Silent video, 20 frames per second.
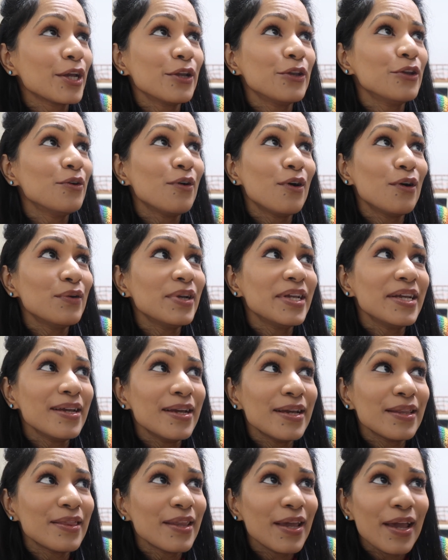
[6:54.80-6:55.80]
can you only
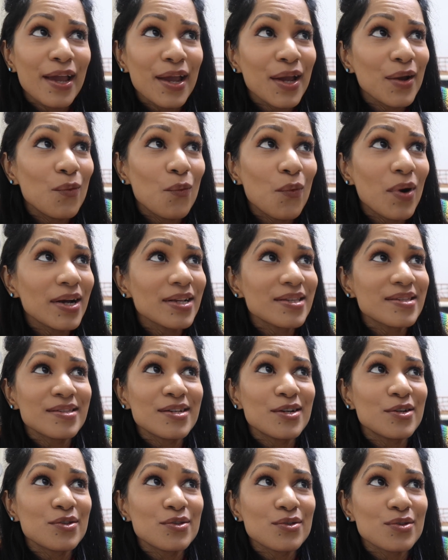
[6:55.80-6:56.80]
eat the egg whites?
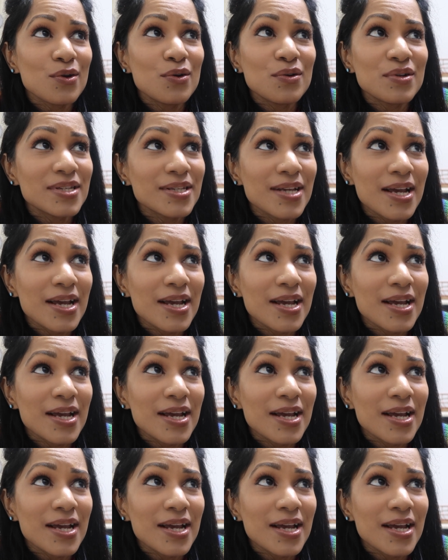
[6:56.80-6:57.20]
They're so